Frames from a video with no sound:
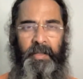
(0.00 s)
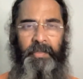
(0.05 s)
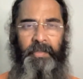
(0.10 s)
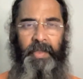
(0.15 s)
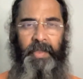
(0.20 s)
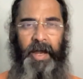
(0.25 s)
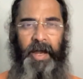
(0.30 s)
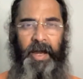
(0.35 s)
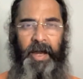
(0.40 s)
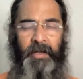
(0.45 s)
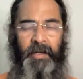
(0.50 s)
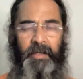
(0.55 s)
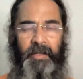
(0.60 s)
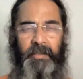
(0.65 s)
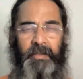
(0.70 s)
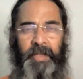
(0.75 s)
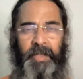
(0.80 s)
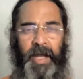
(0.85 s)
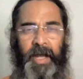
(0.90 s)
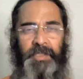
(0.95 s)
that
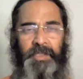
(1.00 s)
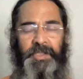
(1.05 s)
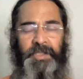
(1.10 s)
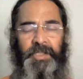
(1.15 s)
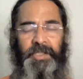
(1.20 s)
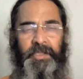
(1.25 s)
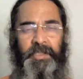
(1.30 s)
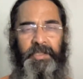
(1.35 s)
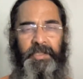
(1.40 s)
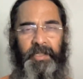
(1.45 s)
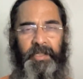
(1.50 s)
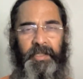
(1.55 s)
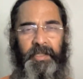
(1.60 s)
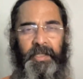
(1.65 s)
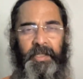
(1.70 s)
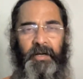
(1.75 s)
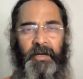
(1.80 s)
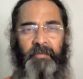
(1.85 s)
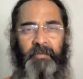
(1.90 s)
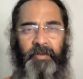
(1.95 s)
Chit
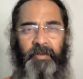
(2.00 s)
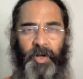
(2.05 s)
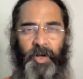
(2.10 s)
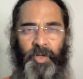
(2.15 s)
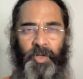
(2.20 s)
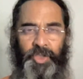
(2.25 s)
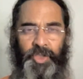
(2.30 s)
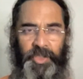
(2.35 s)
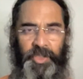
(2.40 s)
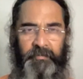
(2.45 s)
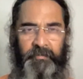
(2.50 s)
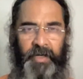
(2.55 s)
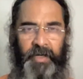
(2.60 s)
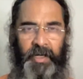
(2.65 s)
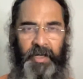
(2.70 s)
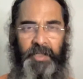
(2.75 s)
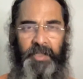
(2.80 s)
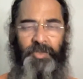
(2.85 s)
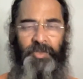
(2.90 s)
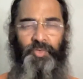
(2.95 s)
Shakti of Lord
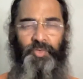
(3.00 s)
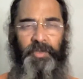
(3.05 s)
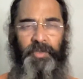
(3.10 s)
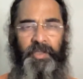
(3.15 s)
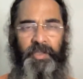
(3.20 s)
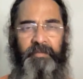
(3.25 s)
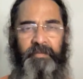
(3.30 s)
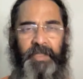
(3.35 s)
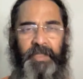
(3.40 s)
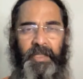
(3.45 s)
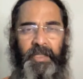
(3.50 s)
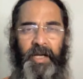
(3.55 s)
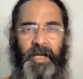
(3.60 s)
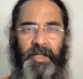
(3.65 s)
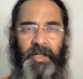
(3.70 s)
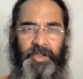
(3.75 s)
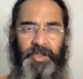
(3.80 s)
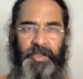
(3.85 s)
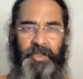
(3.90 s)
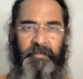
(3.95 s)
Shiva and Shuddha
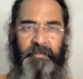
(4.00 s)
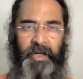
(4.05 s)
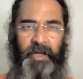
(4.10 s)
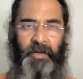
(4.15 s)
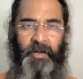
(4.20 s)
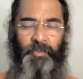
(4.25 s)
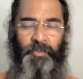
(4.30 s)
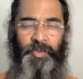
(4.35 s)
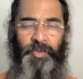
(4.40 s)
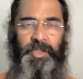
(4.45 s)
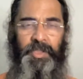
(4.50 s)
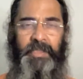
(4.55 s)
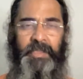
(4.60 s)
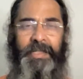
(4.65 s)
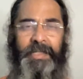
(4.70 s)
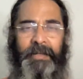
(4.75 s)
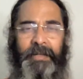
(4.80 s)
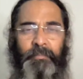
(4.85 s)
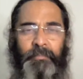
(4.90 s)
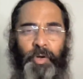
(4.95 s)
Vidya Shiva, which is
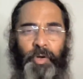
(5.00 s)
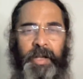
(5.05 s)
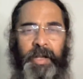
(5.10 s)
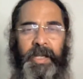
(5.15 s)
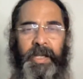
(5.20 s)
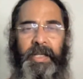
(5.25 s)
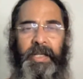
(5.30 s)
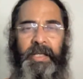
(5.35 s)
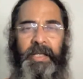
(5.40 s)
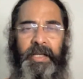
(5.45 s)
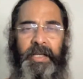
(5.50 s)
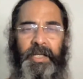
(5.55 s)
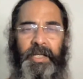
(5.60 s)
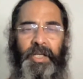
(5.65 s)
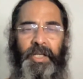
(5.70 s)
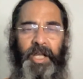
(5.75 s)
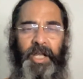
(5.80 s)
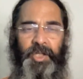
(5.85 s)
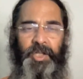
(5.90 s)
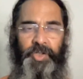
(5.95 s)
liberating
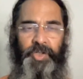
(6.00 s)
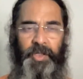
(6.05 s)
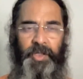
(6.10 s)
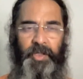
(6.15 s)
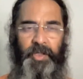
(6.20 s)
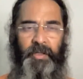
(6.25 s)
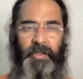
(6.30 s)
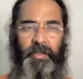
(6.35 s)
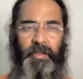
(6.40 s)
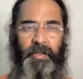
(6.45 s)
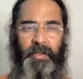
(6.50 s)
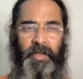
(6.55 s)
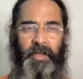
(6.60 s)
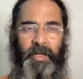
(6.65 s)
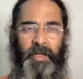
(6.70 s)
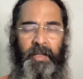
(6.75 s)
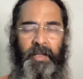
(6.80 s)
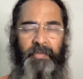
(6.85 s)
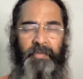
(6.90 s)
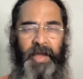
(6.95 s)
in nature,
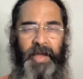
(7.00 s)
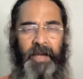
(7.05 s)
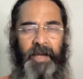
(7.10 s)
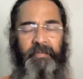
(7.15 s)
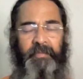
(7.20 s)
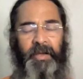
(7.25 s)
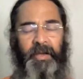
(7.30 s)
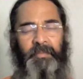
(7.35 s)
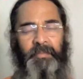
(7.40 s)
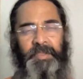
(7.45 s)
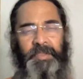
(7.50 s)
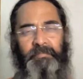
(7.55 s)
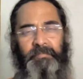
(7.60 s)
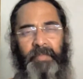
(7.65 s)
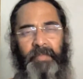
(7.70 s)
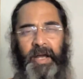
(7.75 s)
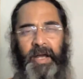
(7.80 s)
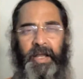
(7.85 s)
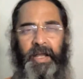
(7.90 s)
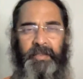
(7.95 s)
that becomes
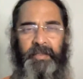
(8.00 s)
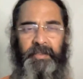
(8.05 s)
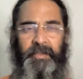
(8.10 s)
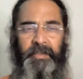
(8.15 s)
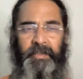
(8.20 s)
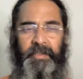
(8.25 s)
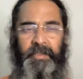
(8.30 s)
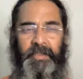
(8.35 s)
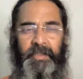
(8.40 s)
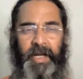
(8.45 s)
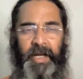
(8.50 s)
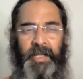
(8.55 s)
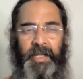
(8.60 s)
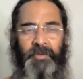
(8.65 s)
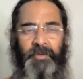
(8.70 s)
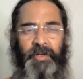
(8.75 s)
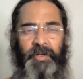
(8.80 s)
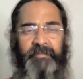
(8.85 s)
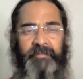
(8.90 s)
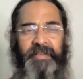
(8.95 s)
Maya Shakti,
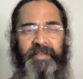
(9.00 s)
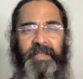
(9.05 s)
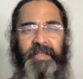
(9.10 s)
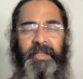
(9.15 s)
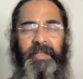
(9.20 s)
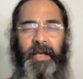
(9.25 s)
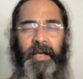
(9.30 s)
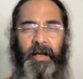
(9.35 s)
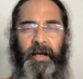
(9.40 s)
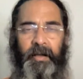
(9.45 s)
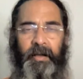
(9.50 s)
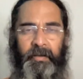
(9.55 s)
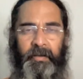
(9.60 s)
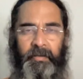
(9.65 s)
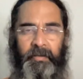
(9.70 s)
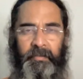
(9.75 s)
starting with Vidya.